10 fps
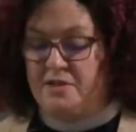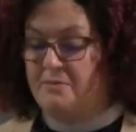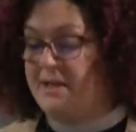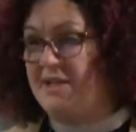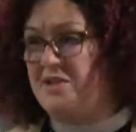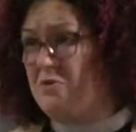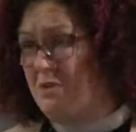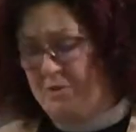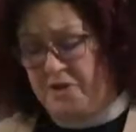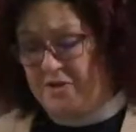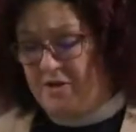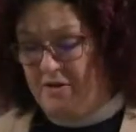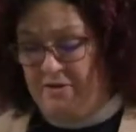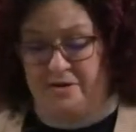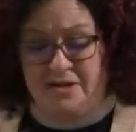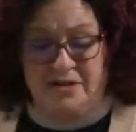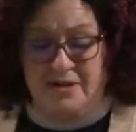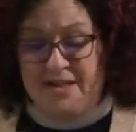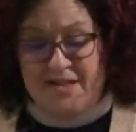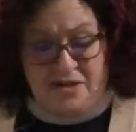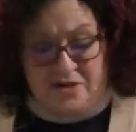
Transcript: read scripture or to listen